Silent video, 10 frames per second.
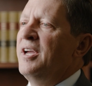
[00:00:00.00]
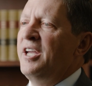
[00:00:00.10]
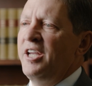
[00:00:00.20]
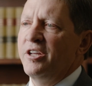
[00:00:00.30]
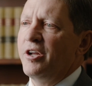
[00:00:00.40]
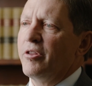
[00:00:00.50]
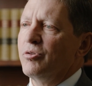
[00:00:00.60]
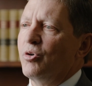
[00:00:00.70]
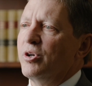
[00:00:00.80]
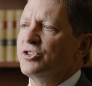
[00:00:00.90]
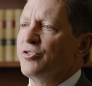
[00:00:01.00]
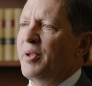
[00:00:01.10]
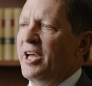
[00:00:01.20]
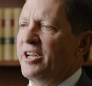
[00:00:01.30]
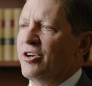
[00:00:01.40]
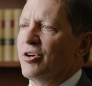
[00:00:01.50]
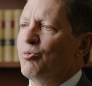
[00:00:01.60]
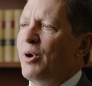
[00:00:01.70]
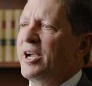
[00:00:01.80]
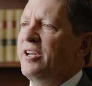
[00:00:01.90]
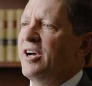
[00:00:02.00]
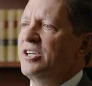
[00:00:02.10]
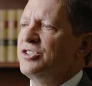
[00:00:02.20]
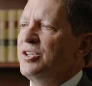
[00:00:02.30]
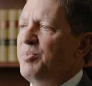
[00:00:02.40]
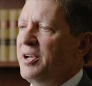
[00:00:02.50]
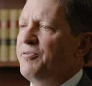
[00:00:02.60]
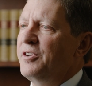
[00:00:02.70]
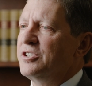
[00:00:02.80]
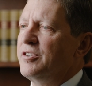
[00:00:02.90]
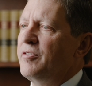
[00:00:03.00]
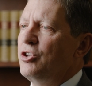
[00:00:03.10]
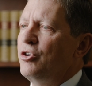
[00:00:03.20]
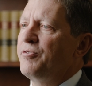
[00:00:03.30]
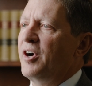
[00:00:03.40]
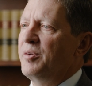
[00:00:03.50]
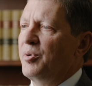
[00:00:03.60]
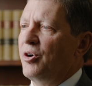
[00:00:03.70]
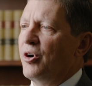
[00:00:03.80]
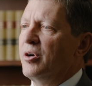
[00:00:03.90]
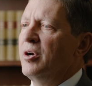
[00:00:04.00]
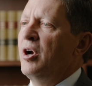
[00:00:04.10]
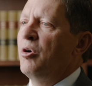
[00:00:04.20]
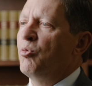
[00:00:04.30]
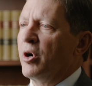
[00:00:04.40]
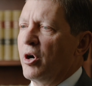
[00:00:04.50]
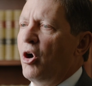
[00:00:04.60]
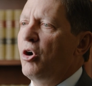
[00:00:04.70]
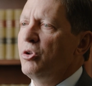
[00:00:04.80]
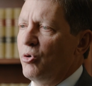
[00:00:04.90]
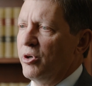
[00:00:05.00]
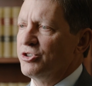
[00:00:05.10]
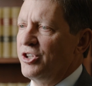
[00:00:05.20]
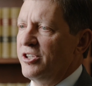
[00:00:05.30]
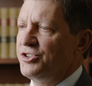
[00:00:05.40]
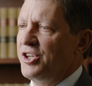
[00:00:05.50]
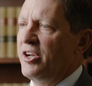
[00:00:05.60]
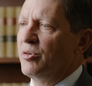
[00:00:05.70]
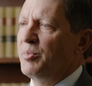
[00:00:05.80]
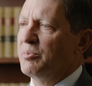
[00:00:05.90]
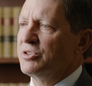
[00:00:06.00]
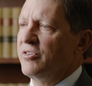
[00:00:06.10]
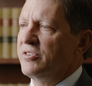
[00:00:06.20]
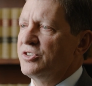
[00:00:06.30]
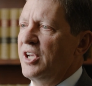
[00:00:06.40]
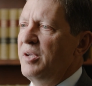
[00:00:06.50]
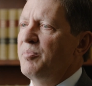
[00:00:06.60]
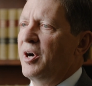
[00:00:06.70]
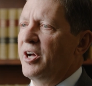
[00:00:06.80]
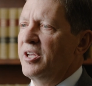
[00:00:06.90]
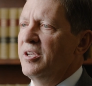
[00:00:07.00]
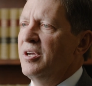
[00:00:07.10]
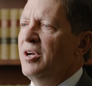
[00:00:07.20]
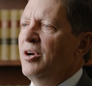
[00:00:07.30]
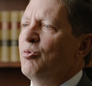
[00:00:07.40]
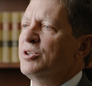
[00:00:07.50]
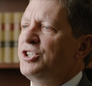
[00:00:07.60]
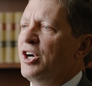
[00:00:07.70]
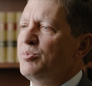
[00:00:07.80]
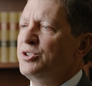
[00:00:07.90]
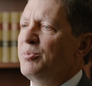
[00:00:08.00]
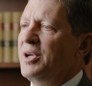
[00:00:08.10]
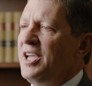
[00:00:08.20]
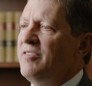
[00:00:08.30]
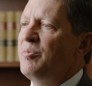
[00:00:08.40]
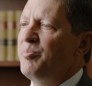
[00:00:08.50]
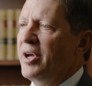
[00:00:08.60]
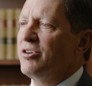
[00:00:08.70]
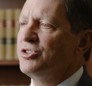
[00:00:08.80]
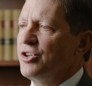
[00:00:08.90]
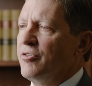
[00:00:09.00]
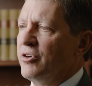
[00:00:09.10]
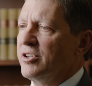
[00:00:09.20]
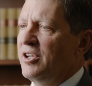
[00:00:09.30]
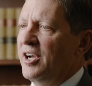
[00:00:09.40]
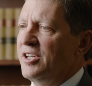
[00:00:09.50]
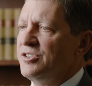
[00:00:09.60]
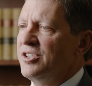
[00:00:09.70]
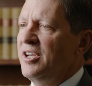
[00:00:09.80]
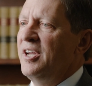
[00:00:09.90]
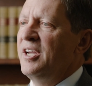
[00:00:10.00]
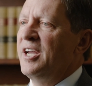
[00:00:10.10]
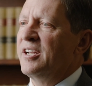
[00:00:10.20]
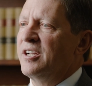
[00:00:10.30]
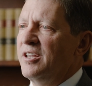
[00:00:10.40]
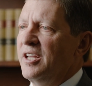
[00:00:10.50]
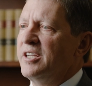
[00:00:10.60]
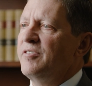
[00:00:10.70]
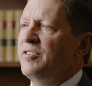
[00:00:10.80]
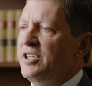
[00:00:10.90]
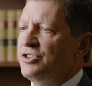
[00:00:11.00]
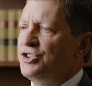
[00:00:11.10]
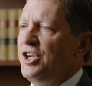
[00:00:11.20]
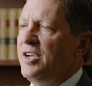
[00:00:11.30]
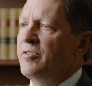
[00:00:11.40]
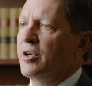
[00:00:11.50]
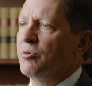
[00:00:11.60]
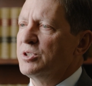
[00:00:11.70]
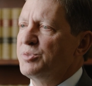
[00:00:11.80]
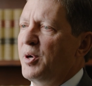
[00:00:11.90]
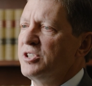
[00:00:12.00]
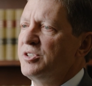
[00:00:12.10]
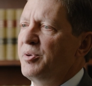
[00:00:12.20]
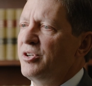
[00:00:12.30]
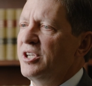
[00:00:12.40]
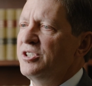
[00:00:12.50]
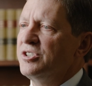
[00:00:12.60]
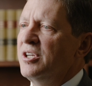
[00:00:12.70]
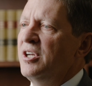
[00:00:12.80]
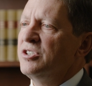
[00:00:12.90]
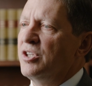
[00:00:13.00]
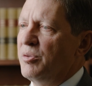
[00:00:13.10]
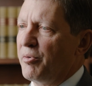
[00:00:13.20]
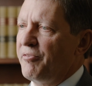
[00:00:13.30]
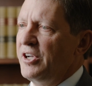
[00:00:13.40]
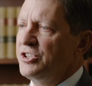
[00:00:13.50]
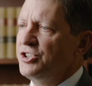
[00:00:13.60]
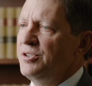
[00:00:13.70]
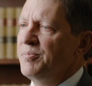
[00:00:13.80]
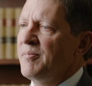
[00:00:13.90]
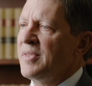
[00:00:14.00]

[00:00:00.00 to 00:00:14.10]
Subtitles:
He and other lawyers from that era recognized the benefits of a unified bar where all lawyers in the state are members of the same body, which helps them even better serve their clients and collectively achieve their responsibilities to the profession